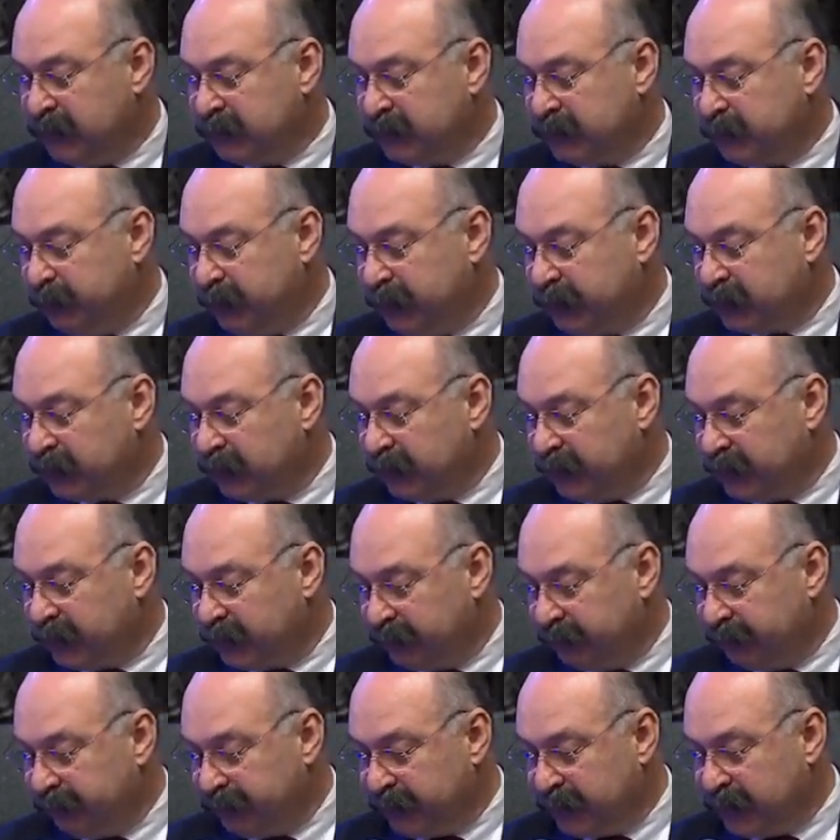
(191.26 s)
To be
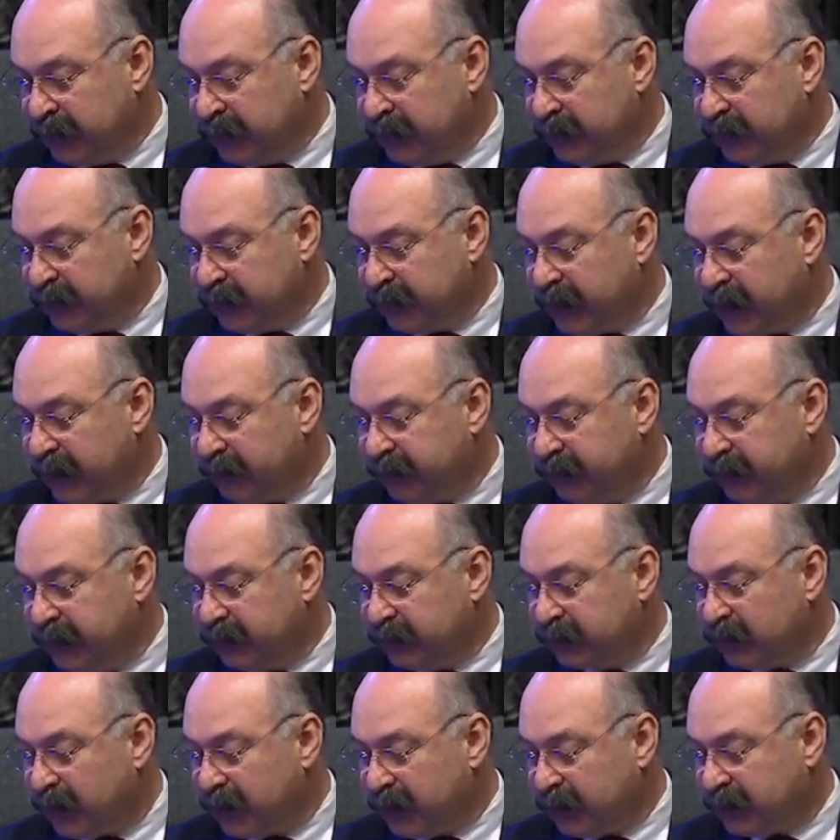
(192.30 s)
clear, the governing
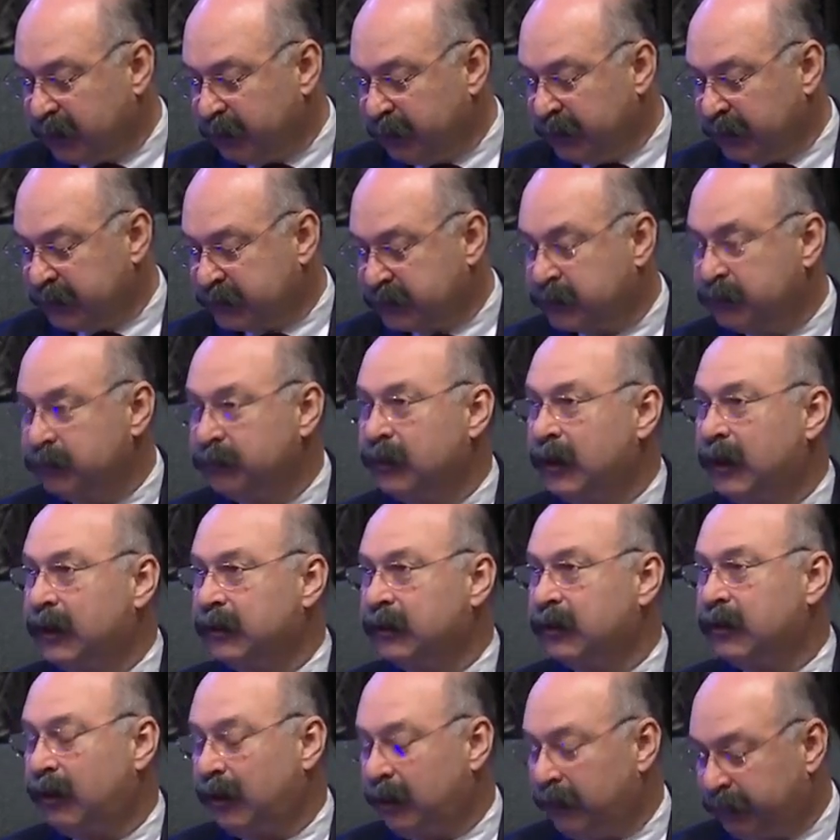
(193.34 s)
documents do not
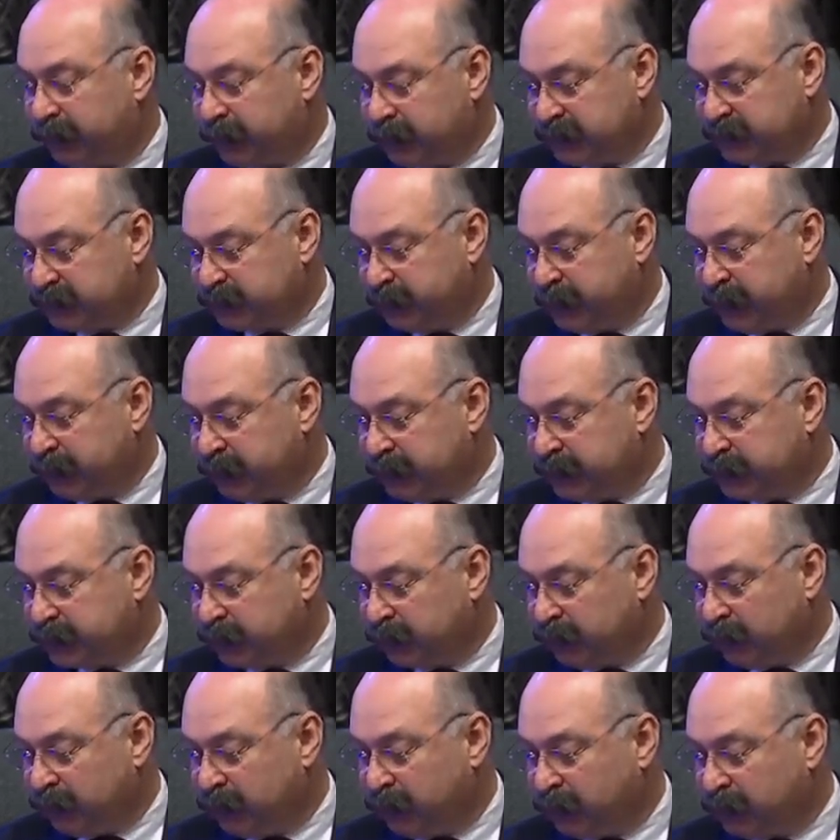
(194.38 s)
call for
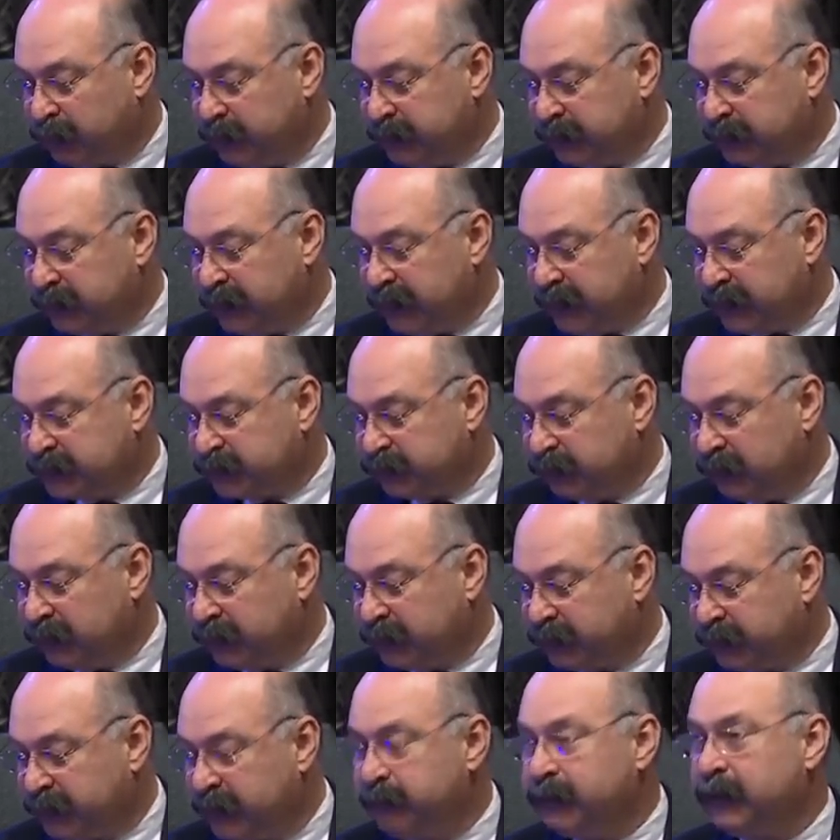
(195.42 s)
spiritual or intellectual
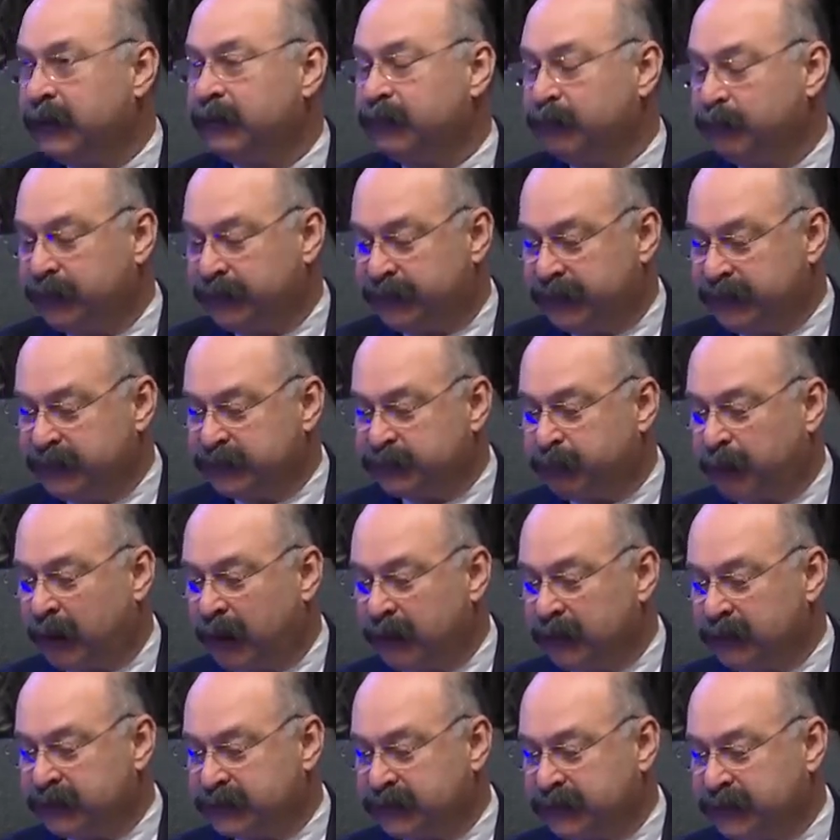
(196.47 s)
agreement with these
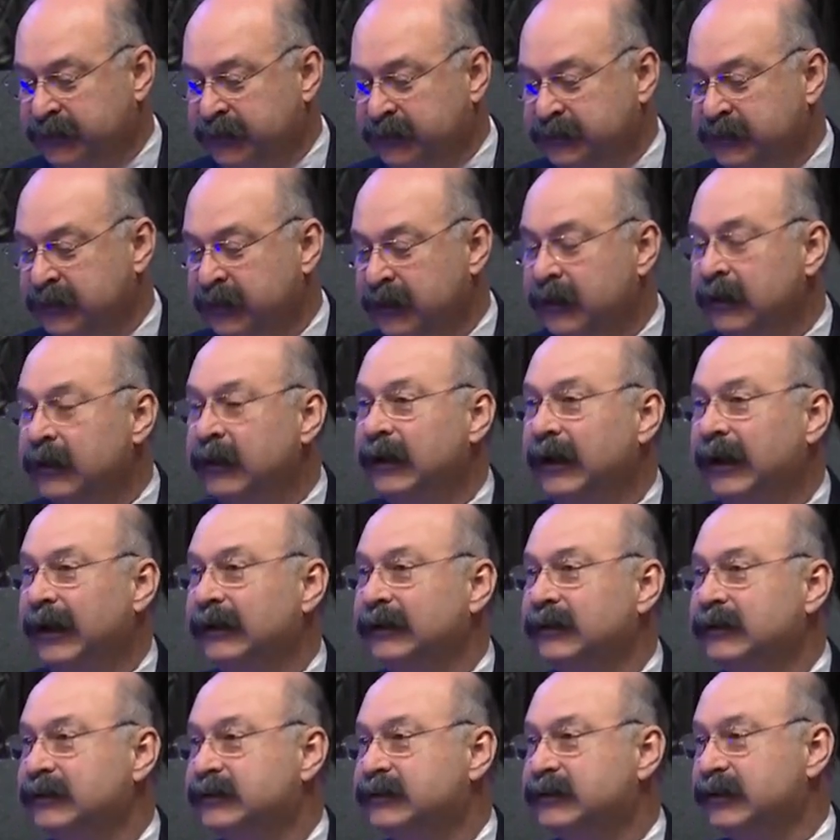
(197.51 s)
policies
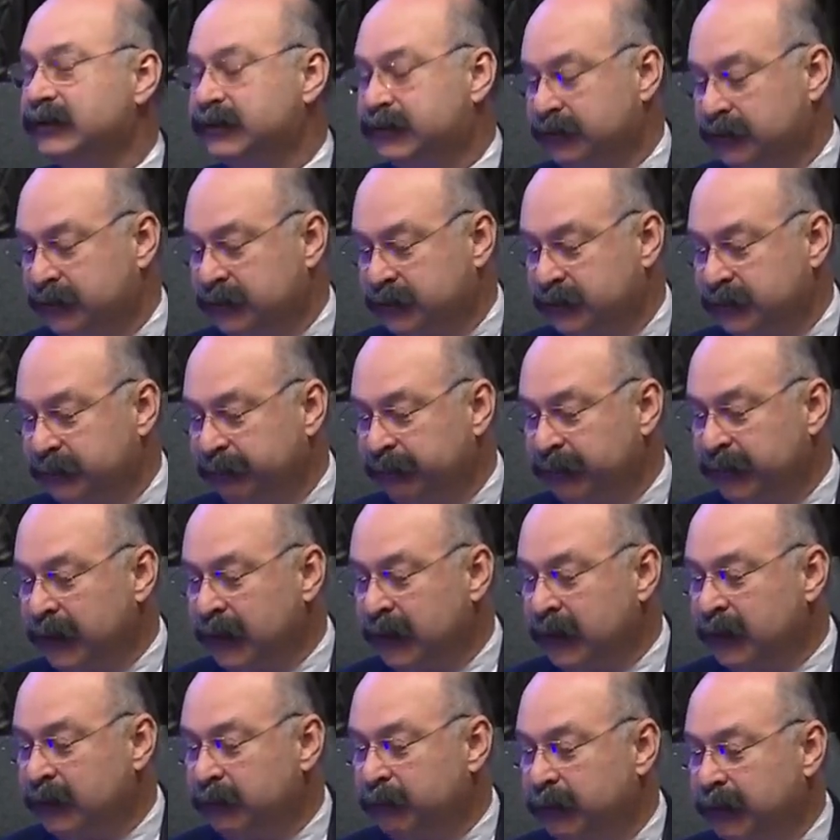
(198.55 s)
and decisions,
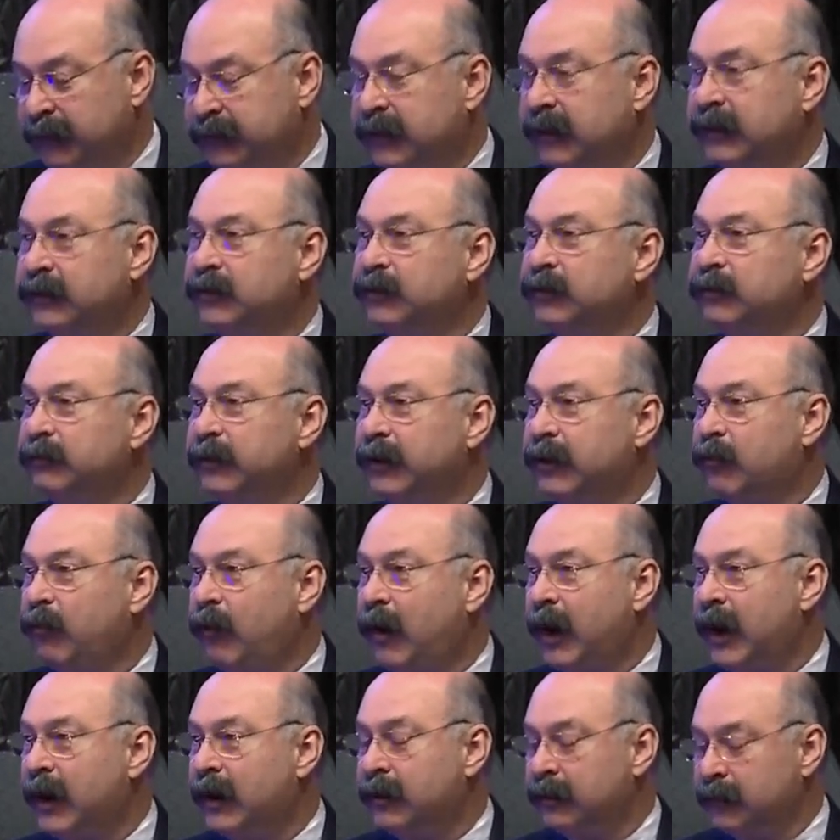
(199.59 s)
but they do
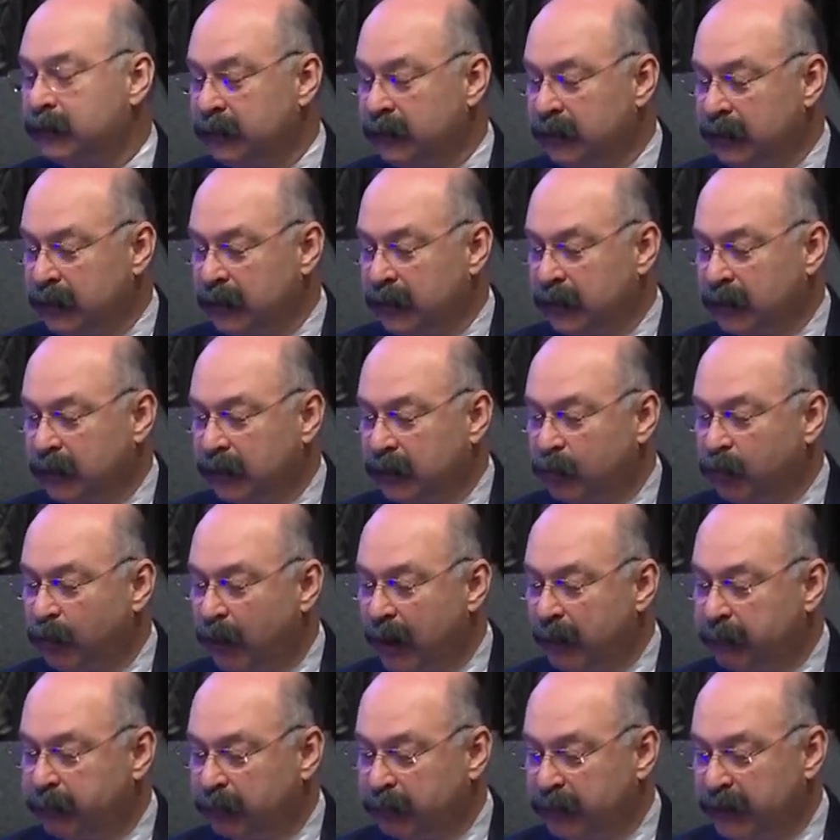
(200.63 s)
require
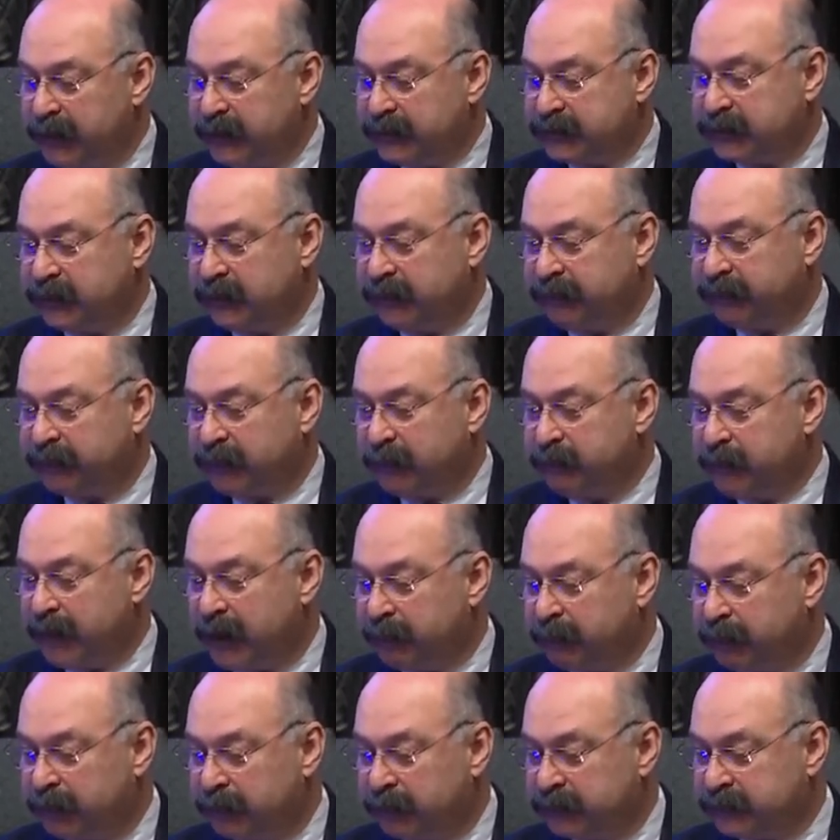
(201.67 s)
cooperation from
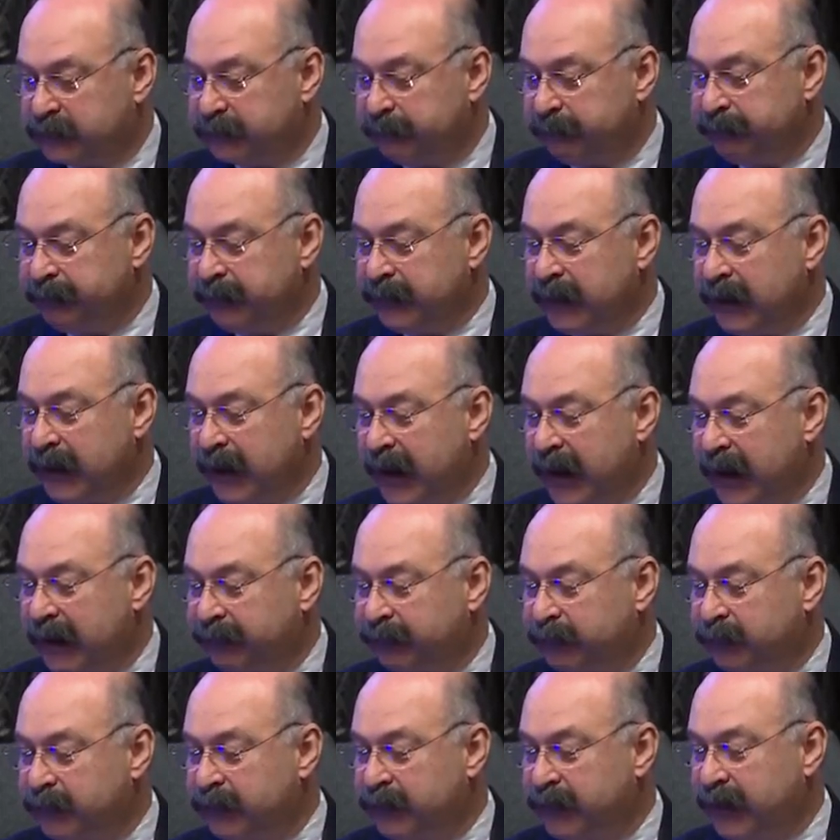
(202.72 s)
members
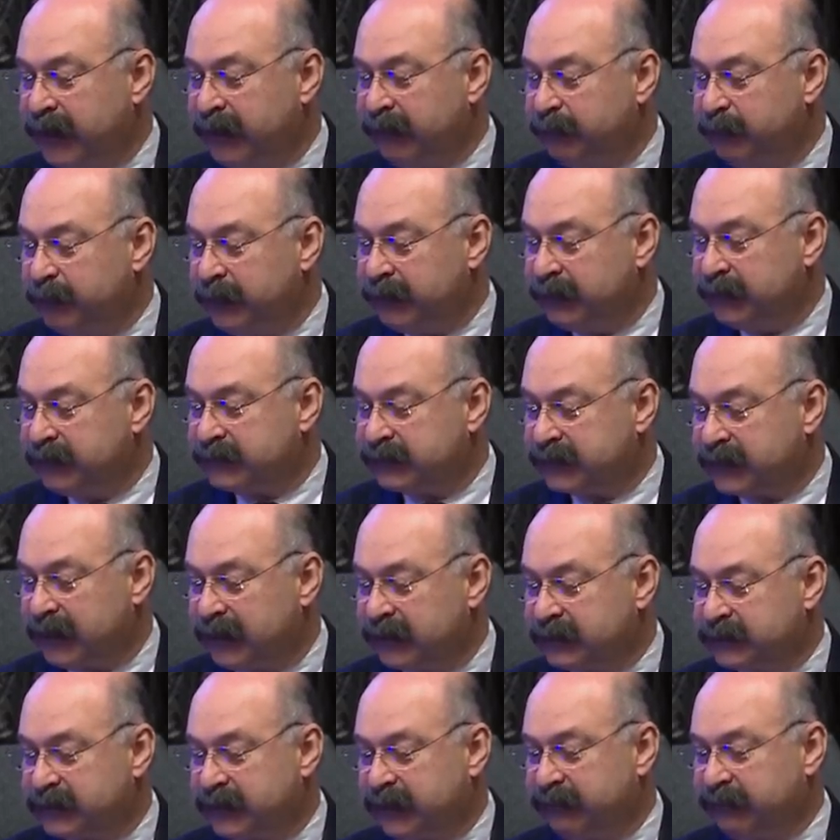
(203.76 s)
after they have been
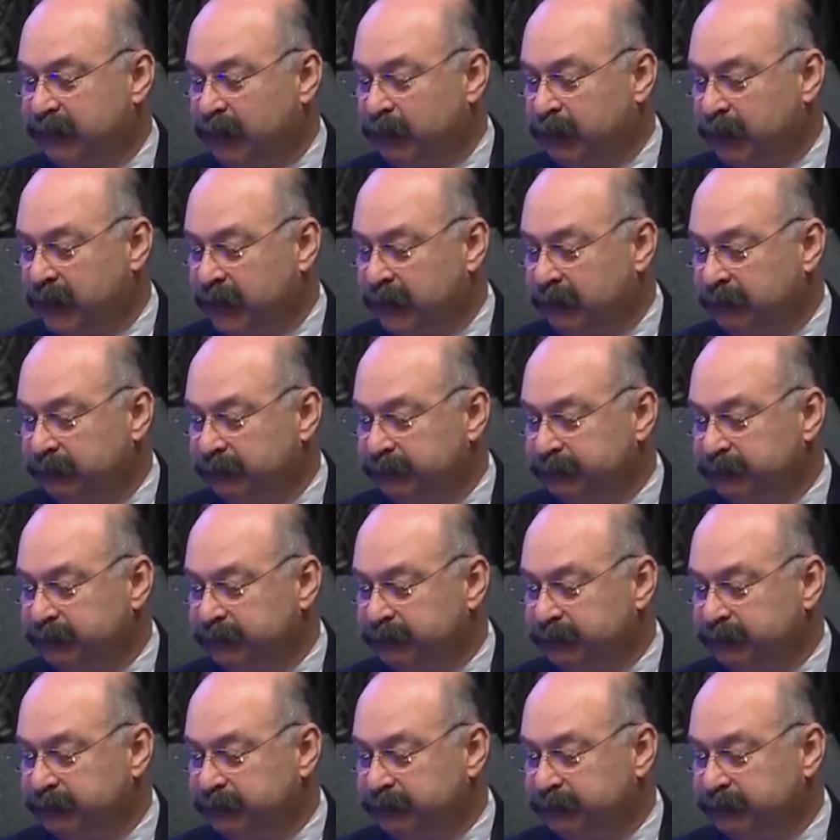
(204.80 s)
discussed and voted.